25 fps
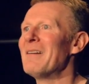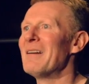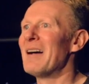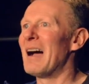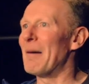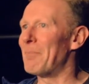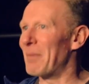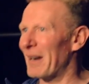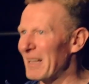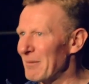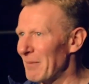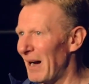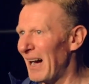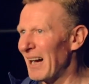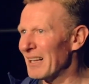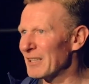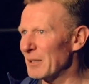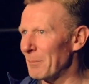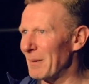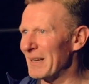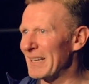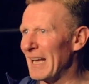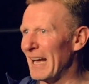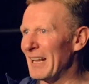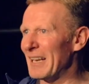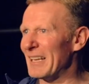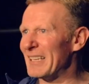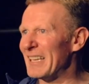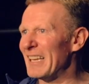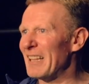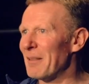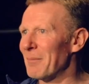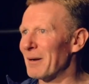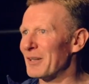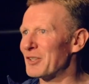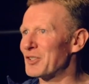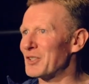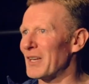I bring my hand up again to give
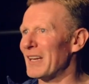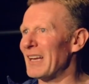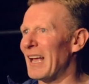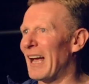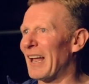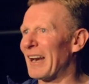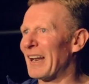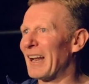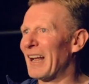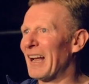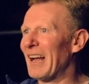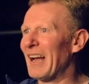them a shiter,